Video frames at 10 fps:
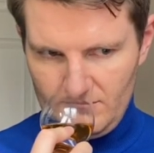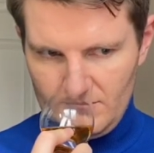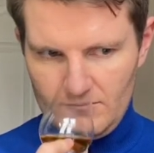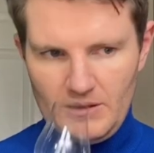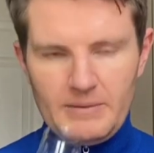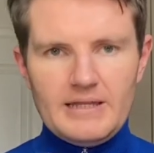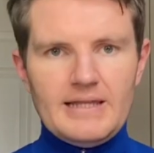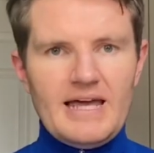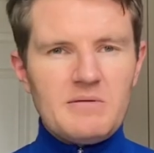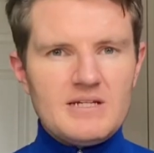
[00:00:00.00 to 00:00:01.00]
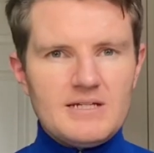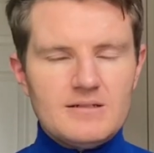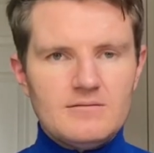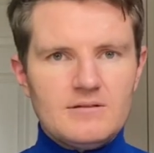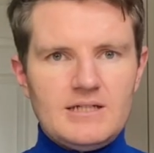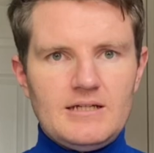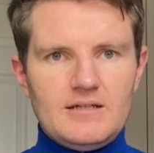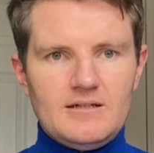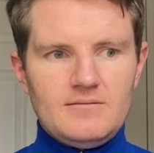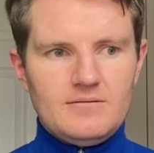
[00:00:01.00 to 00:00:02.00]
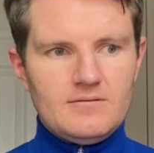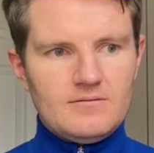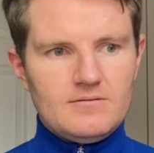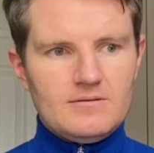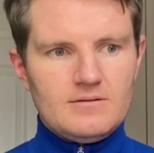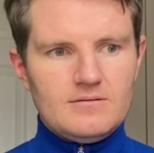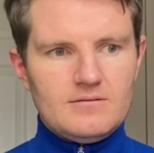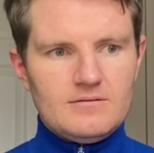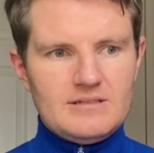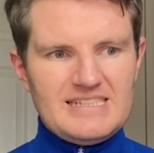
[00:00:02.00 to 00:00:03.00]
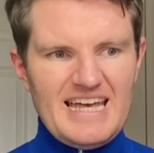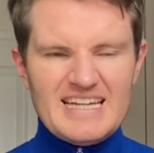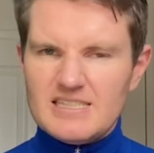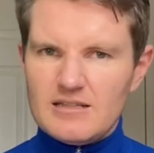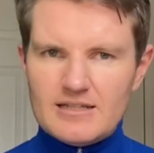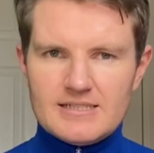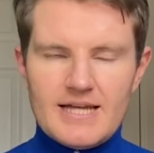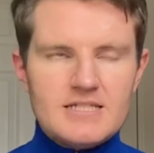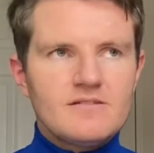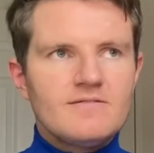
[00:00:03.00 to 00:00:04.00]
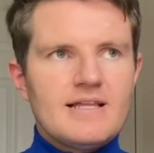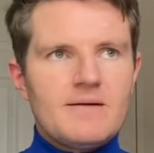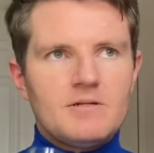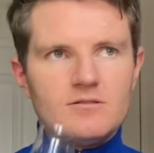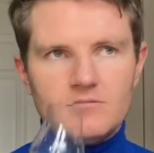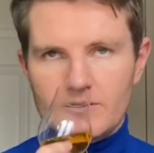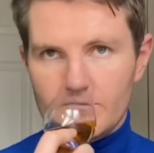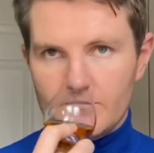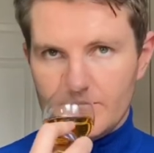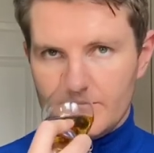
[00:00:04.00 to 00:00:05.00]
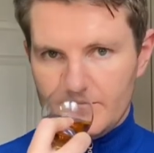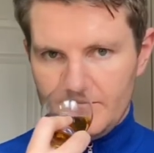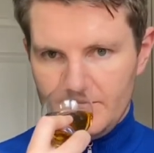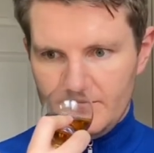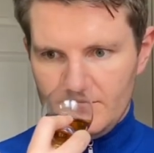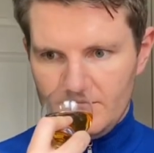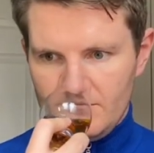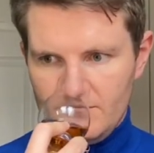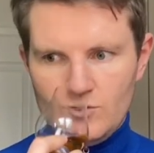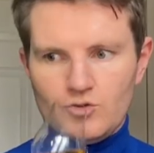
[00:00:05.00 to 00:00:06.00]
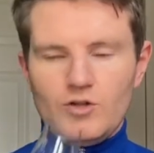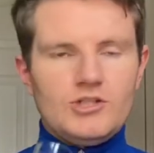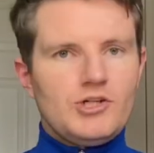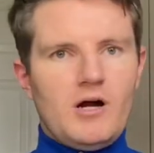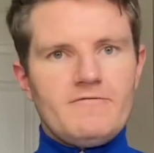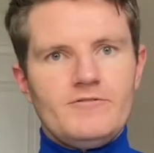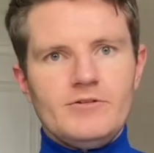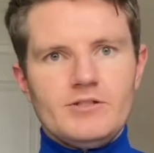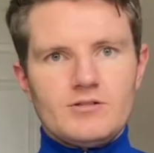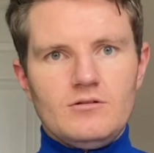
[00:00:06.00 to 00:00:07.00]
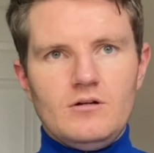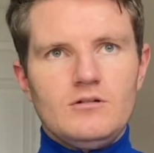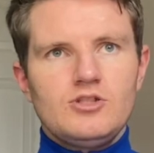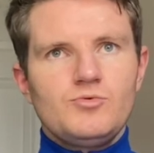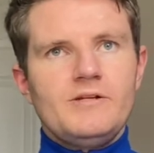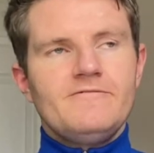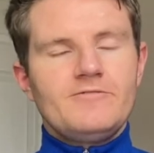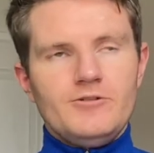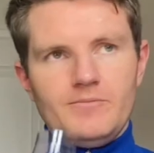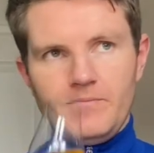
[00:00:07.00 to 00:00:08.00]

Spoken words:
Maybe lemony, like a zest, like zest of lemon as well. So it's got the sharp fruit, it's got sweet fruit.